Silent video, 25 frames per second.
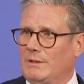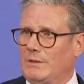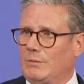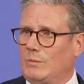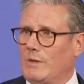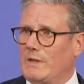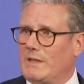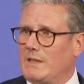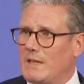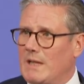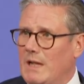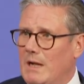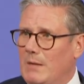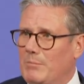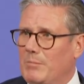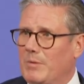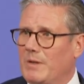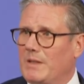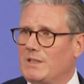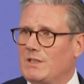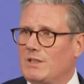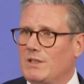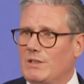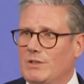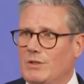When
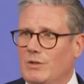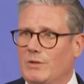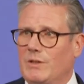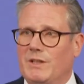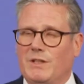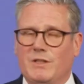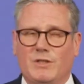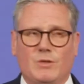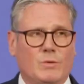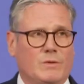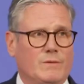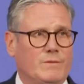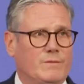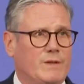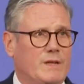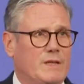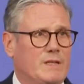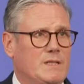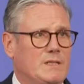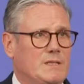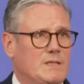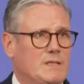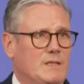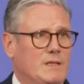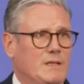companies are looking to
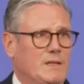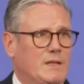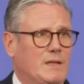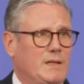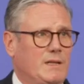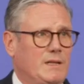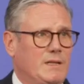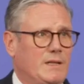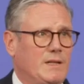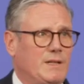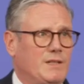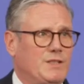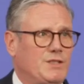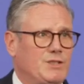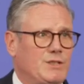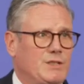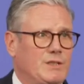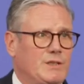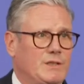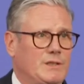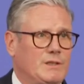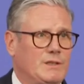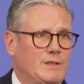invest in clean energy,